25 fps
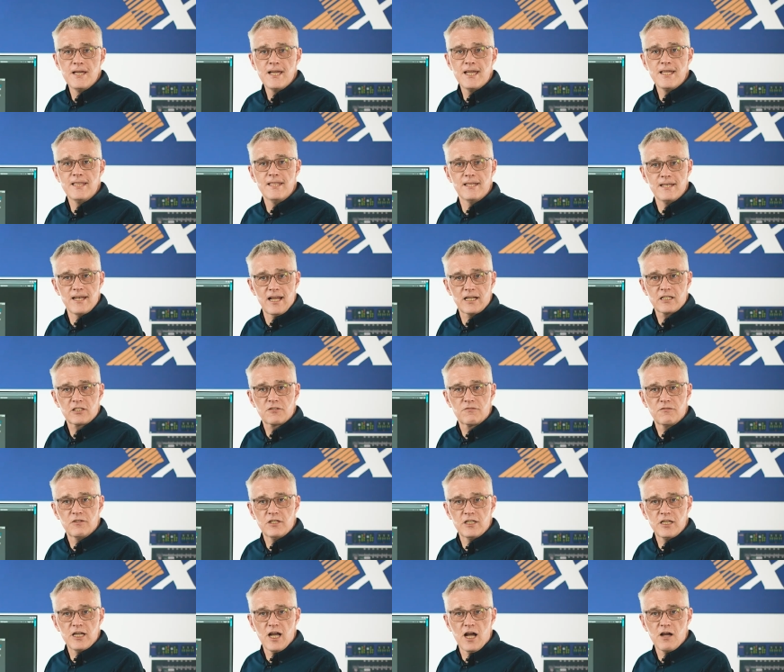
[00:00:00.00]
In the next
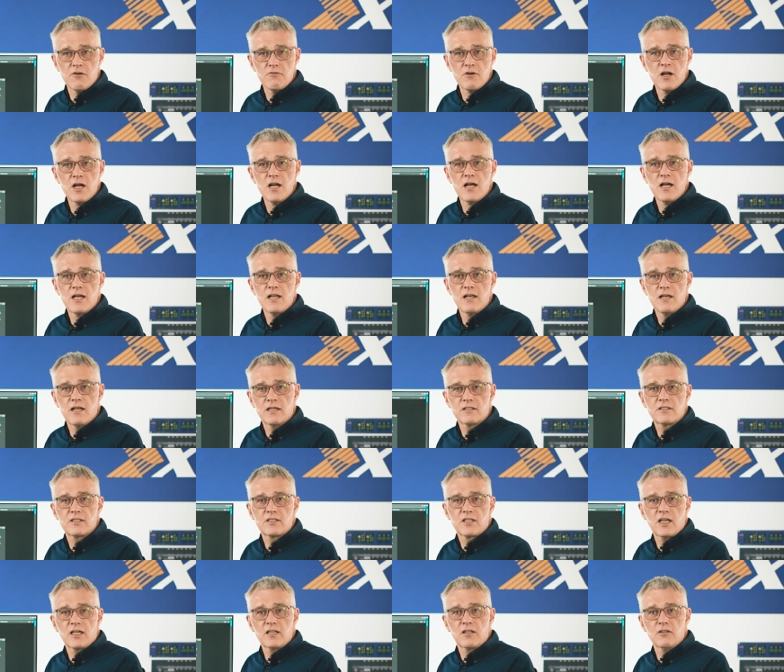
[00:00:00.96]
video,
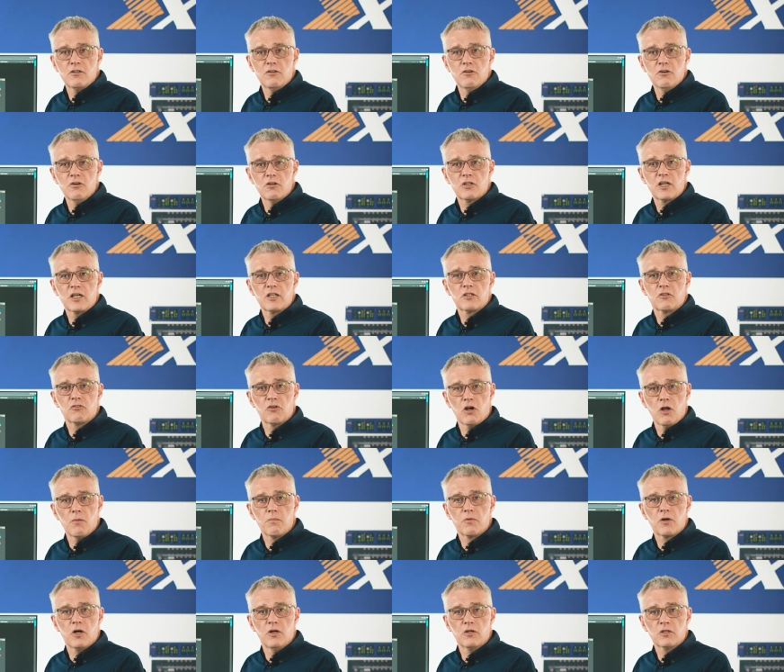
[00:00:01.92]
let's take a look at
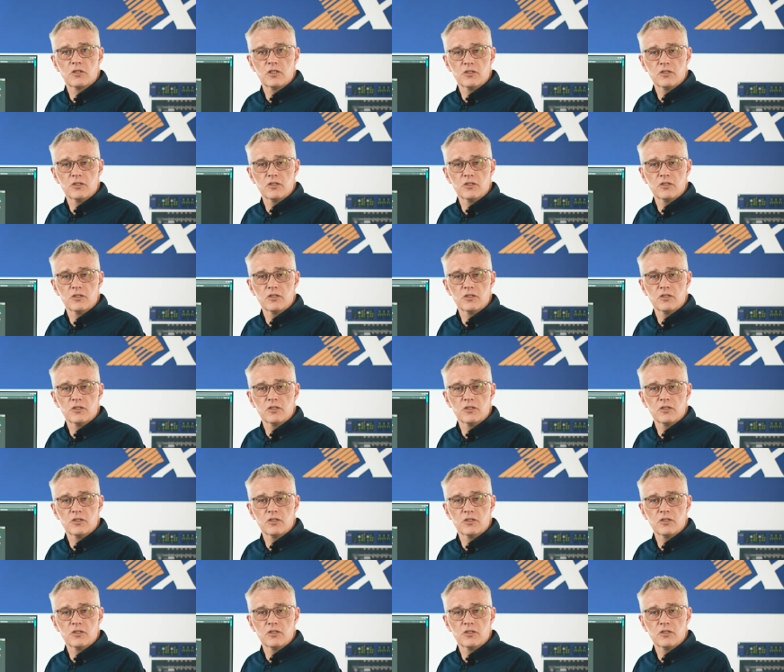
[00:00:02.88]
globcon